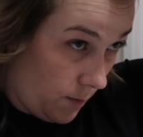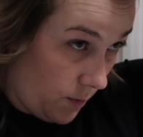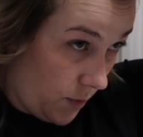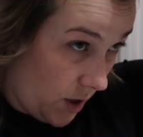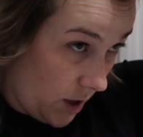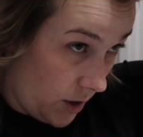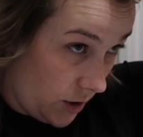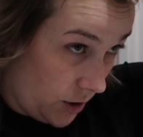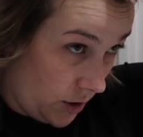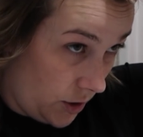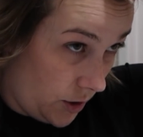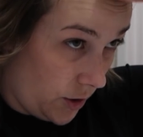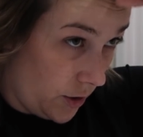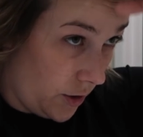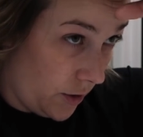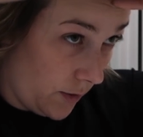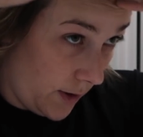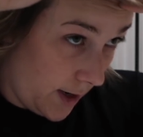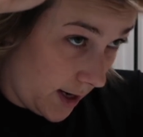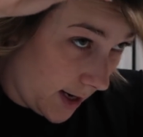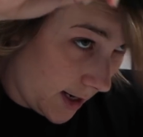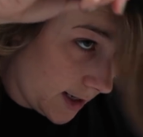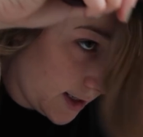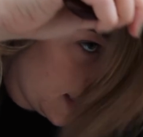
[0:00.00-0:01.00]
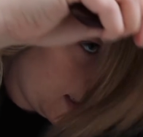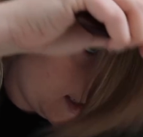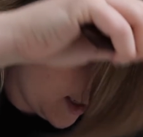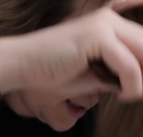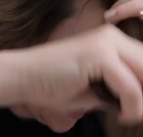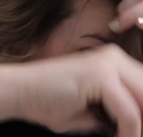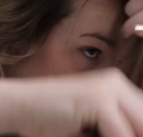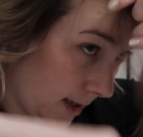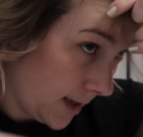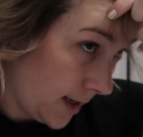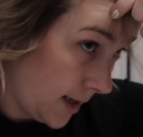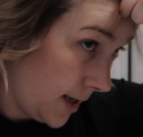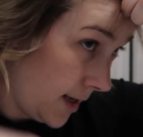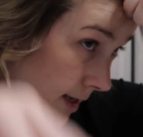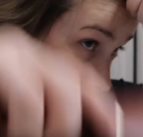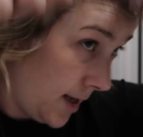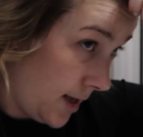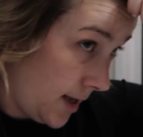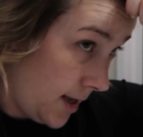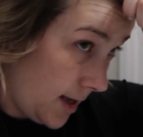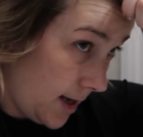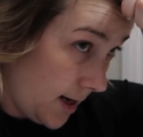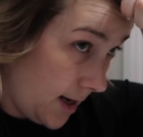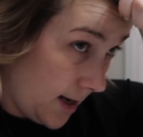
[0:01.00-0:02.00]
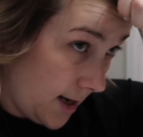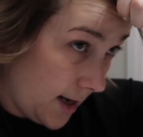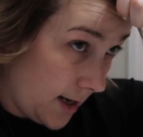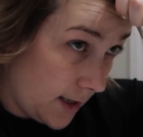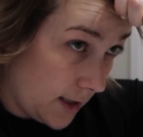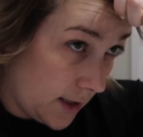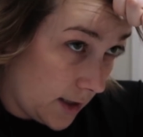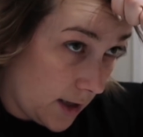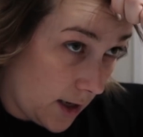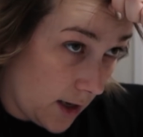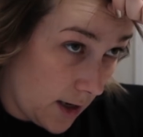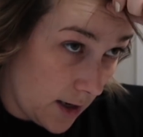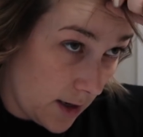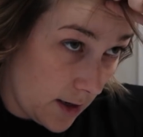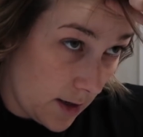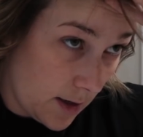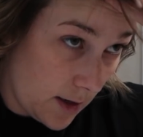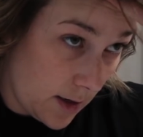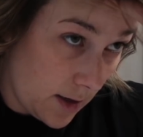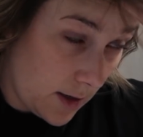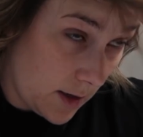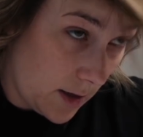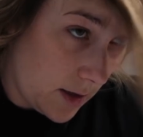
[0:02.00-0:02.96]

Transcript: brush through it, and I start